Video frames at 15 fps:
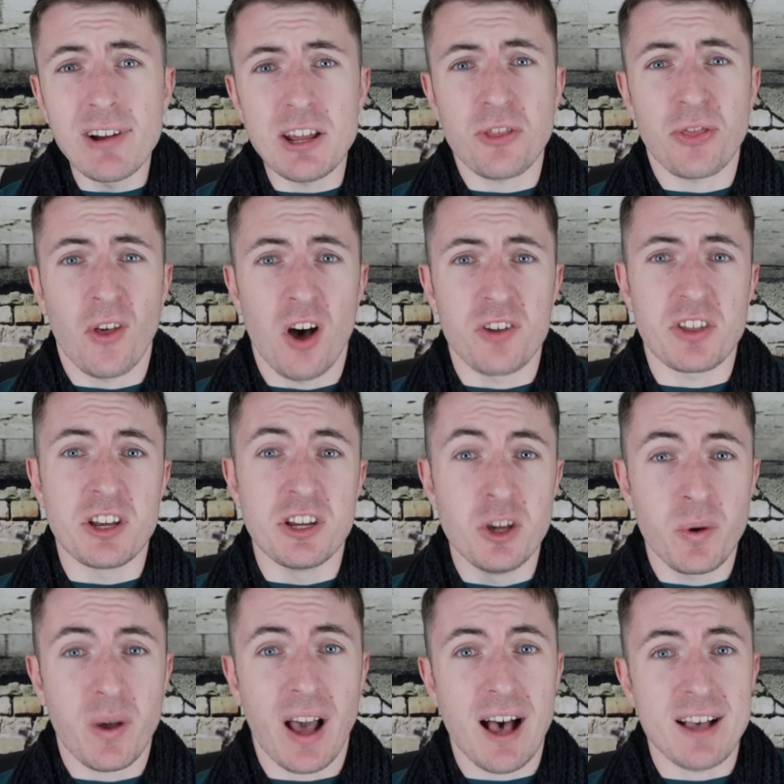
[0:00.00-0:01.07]
really thought that
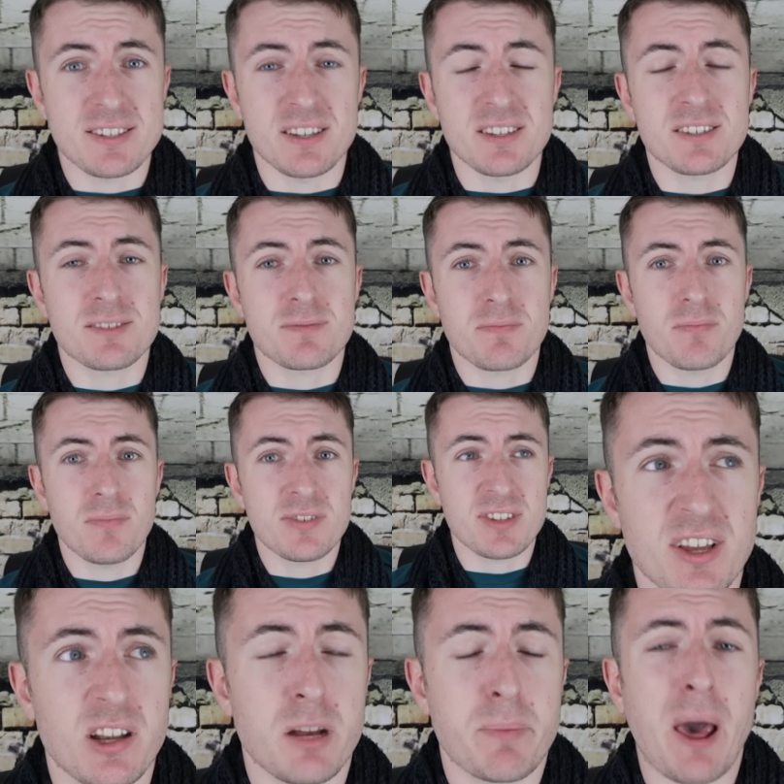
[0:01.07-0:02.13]
Newcastle's
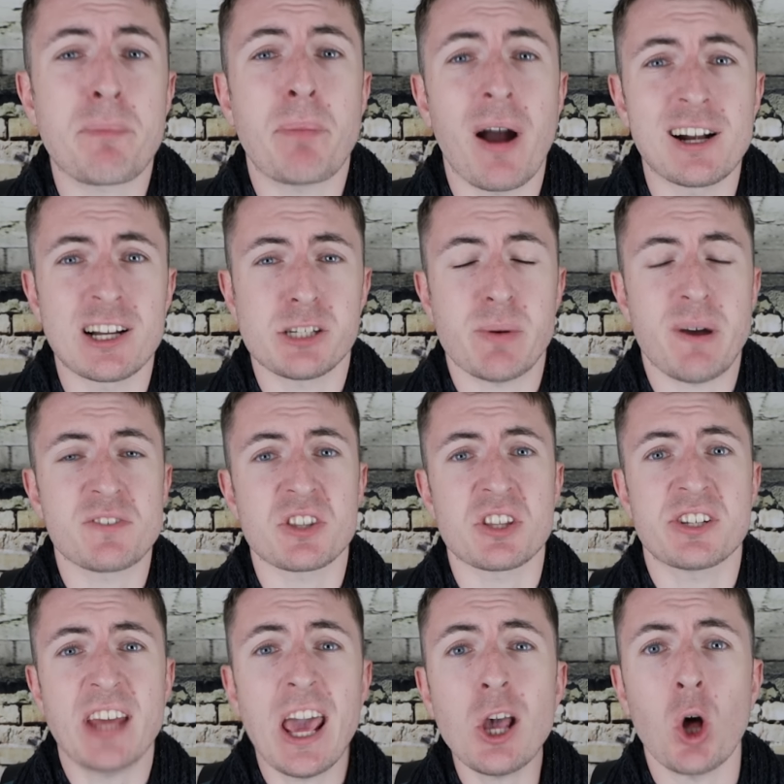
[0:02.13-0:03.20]
centre back partnership after the
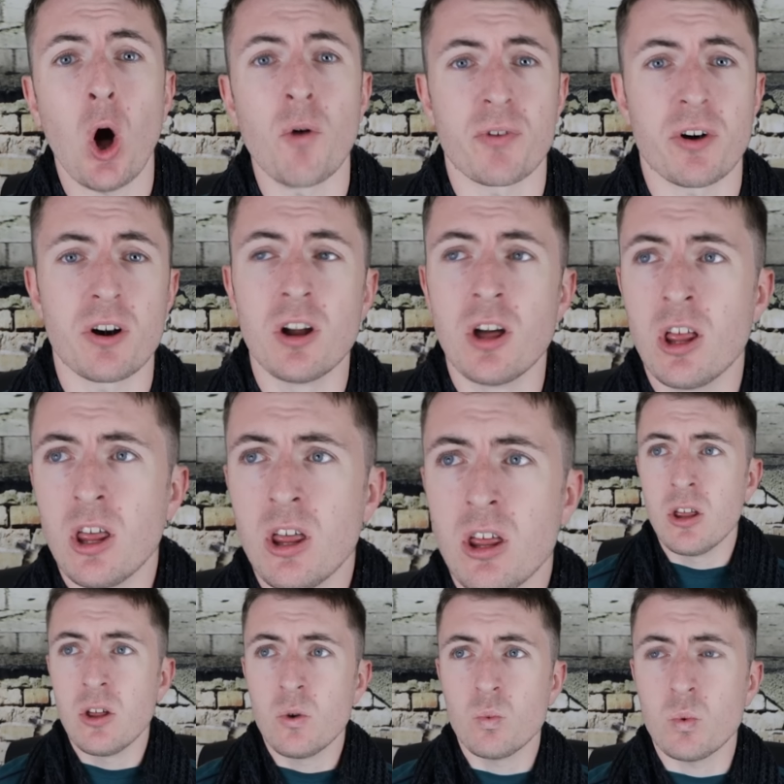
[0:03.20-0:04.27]
takeover
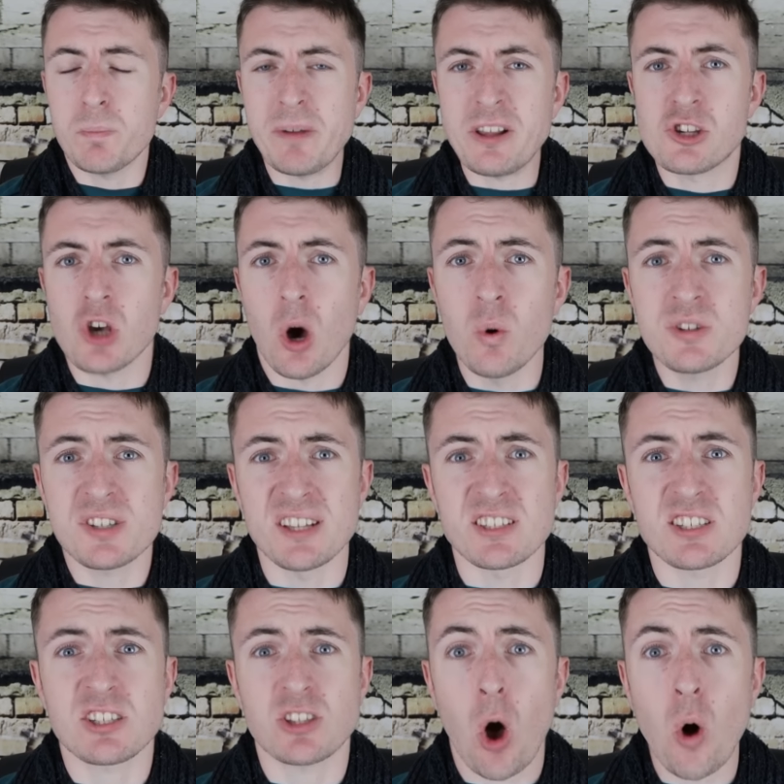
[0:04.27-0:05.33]
would be Jones
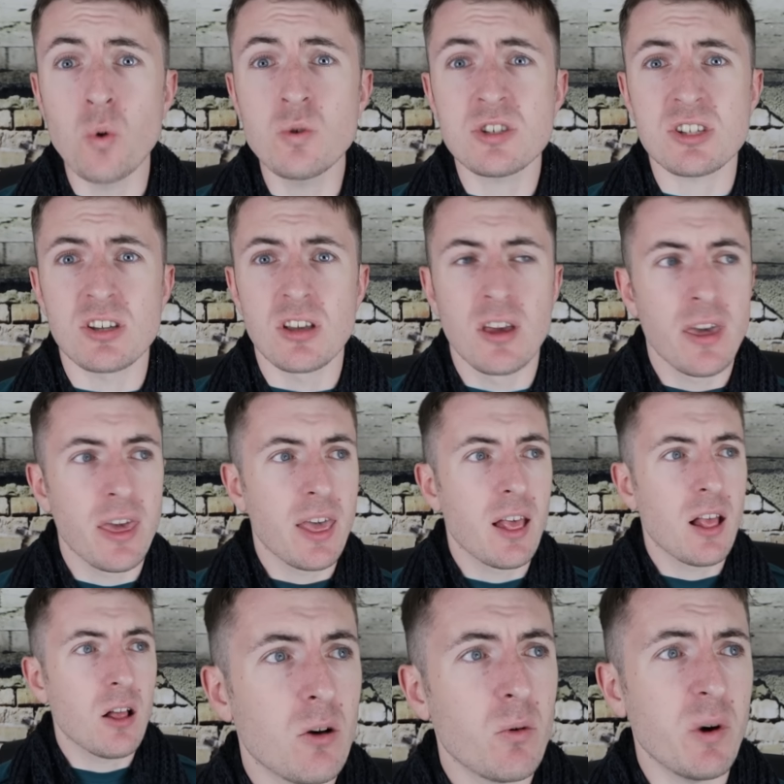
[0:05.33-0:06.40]
and Stones?
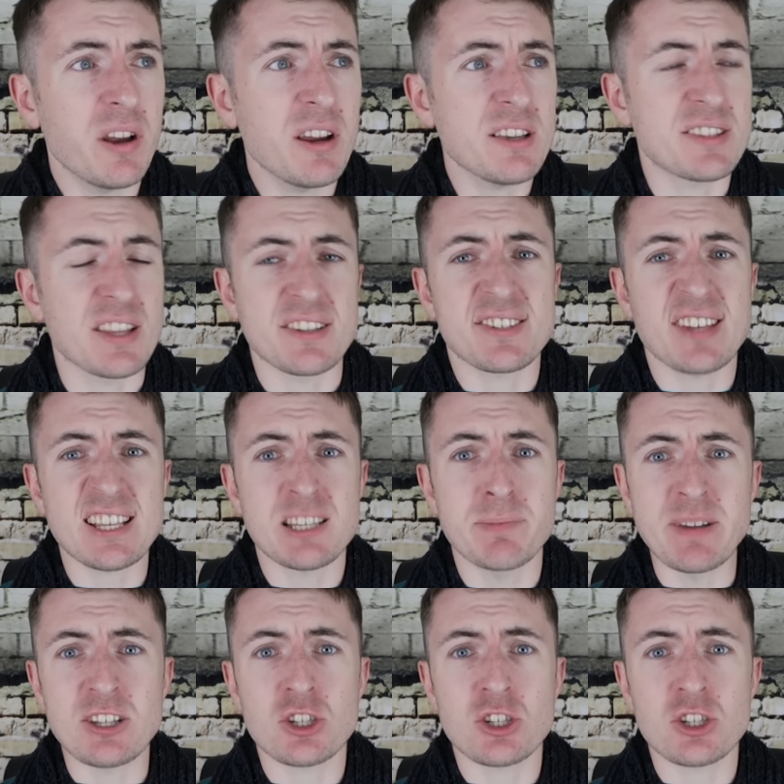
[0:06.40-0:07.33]
What is this, Sesame